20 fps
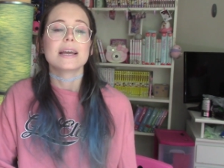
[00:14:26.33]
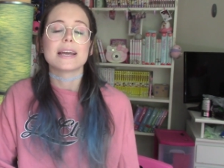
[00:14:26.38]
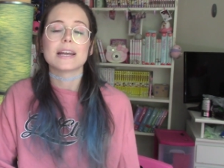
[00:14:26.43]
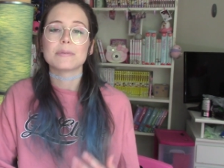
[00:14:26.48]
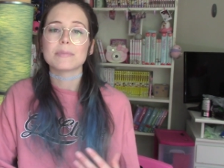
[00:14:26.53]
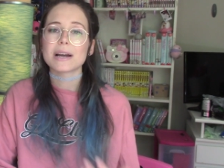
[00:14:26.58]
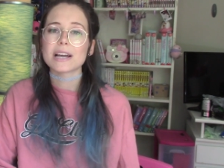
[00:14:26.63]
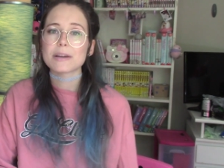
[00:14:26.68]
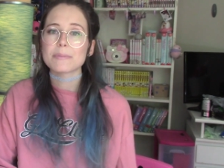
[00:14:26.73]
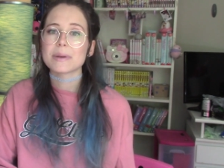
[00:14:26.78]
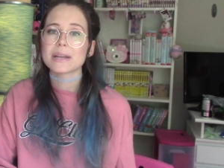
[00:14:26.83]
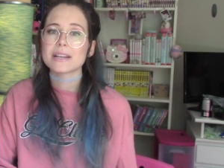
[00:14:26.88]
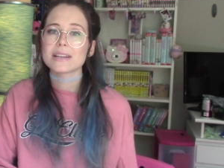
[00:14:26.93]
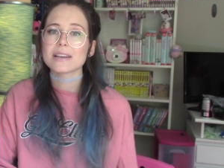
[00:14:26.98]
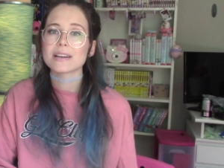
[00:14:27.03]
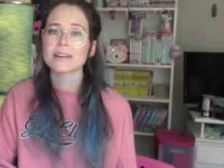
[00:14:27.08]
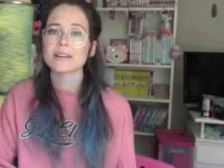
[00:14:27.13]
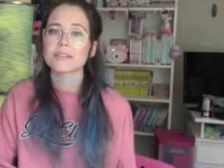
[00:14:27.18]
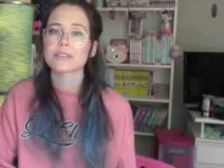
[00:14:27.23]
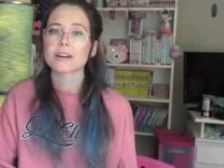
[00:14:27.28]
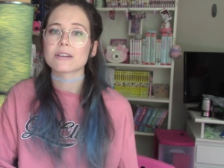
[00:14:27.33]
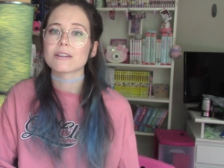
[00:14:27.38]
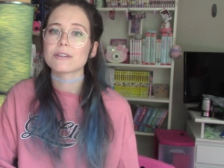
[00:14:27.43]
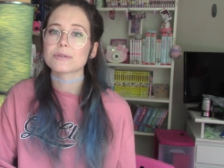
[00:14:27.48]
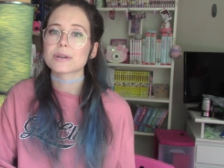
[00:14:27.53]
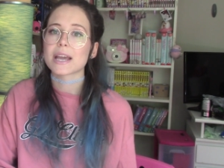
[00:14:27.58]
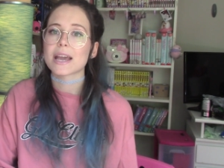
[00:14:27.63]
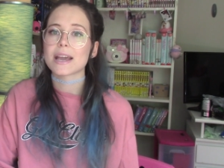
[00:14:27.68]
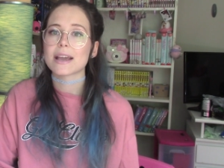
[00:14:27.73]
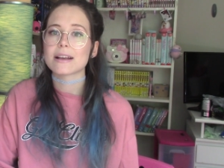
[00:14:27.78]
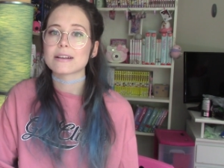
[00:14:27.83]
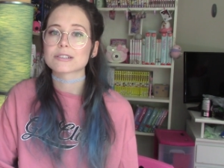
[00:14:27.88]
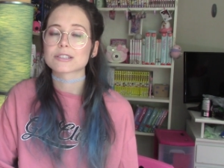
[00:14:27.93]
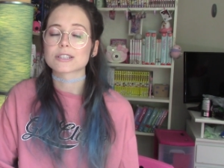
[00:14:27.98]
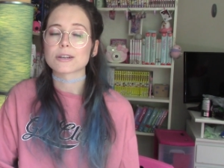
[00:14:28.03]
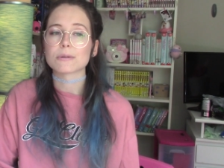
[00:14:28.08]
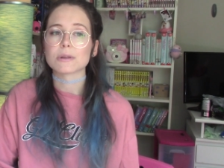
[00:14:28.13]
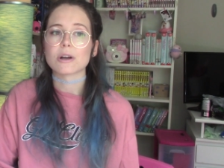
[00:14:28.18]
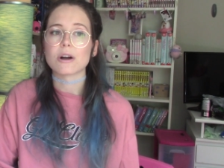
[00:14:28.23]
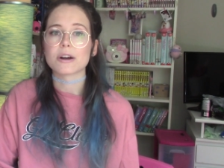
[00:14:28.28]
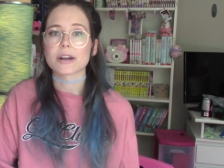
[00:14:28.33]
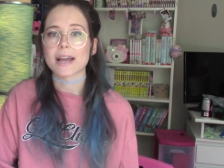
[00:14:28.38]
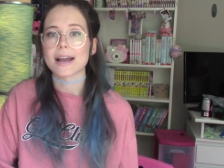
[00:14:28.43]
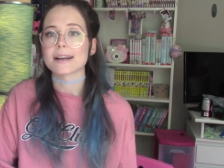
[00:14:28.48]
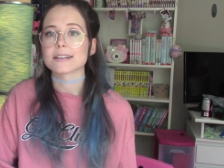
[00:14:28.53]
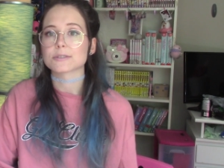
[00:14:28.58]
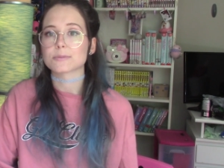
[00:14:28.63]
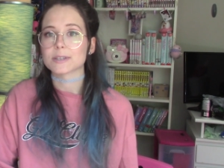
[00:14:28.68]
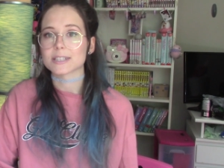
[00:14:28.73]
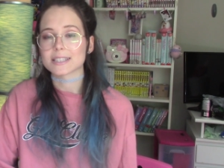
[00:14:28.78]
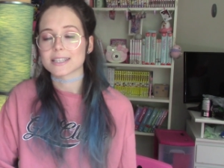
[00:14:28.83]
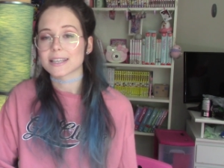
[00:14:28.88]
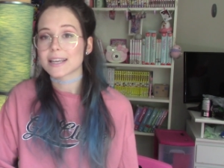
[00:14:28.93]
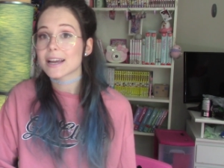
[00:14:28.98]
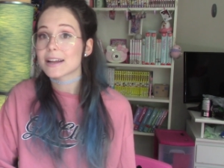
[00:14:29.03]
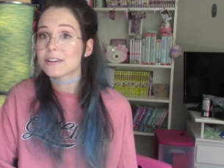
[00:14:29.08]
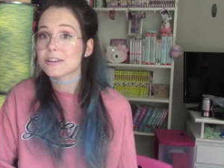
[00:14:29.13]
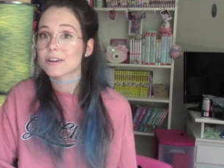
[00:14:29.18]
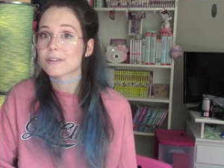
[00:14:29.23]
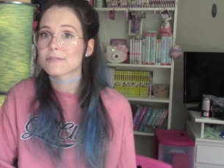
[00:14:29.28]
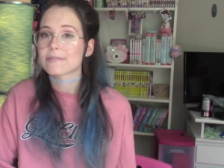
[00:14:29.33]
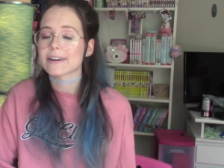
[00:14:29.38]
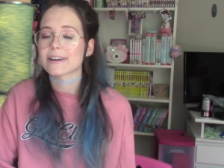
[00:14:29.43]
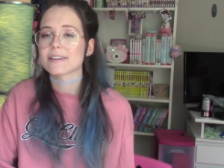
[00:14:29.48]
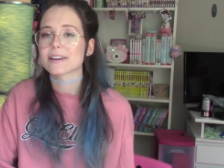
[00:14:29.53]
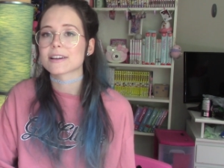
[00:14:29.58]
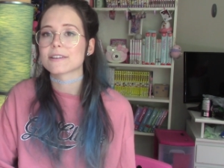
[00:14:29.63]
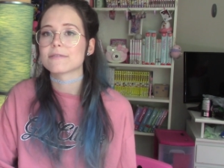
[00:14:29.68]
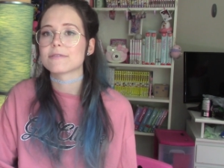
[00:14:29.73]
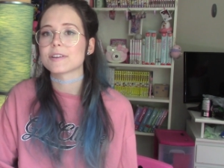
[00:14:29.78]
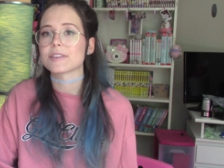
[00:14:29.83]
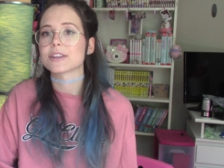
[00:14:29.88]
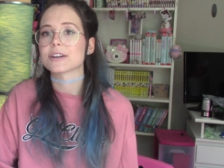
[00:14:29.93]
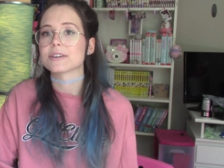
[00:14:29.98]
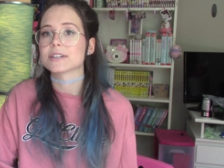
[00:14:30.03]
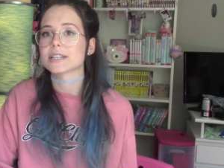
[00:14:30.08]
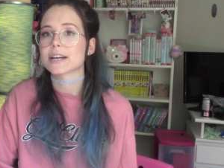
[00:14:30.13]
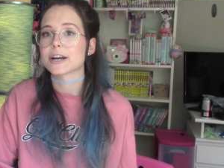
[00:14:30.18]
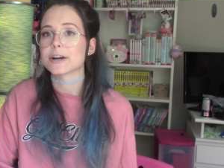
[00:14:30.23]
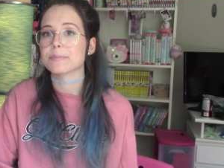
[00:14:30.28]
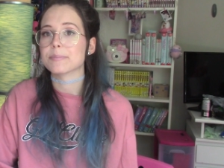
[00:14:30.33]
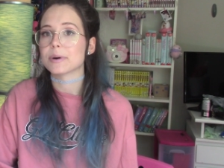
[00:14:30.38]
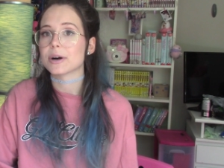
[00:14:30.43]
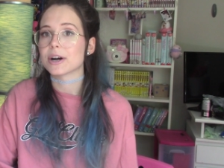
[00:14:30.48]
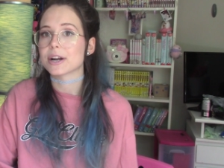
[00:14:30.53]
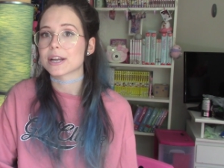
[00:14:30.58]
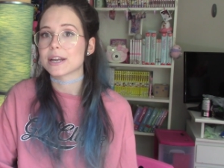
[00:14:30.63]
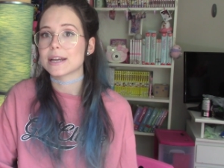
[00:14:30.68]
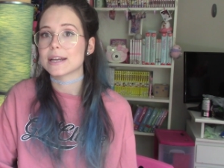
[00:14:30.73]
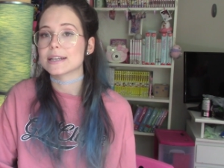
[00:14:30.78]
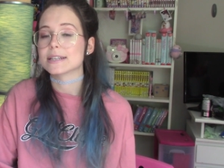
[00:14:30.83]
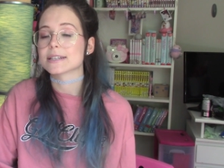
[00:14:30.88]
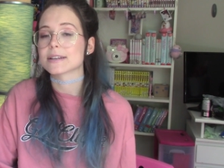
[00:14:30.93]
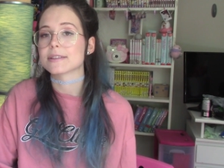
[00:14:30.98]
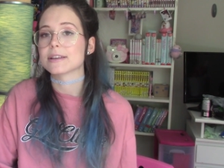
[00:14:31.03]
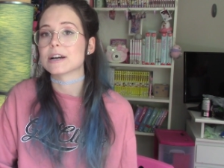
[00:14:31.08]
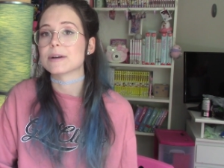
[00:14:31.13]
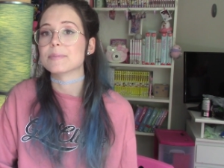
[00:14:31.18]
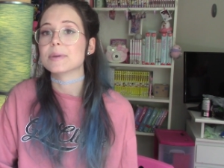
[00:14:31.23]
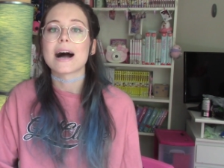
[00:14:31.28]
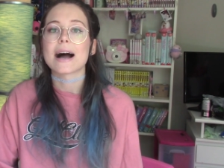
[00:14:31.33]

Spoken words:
In my opinion, they're okay so long as, once again, your ferret can fit their entire body into them.